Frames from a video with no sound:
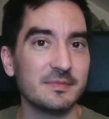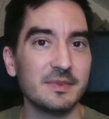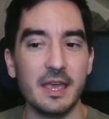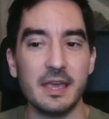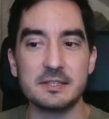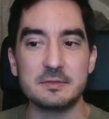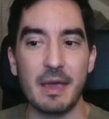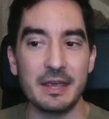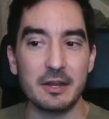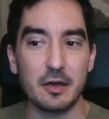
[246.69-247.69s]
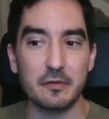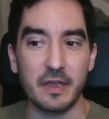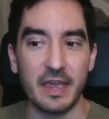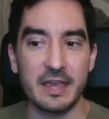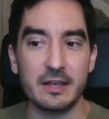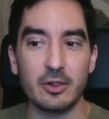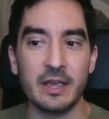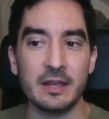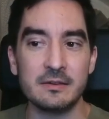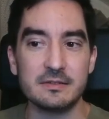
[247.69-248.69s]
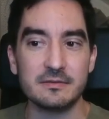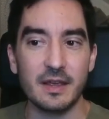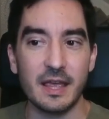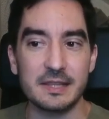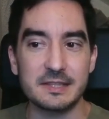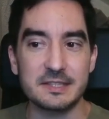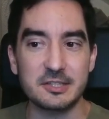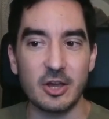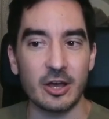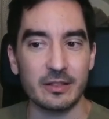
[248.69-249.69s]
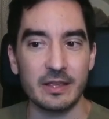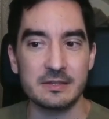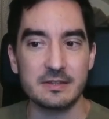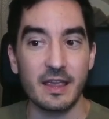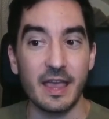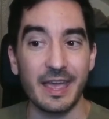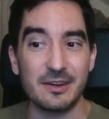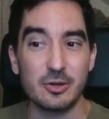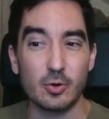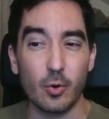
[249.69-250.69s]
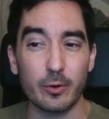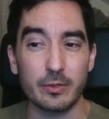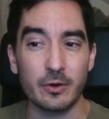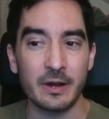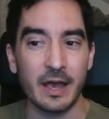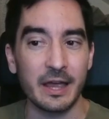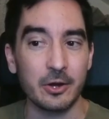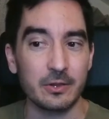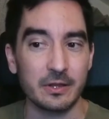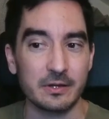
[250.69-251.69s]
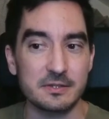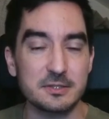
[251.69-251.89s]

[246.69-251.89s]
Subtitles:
is made of England and Scotland and Northern Ireland.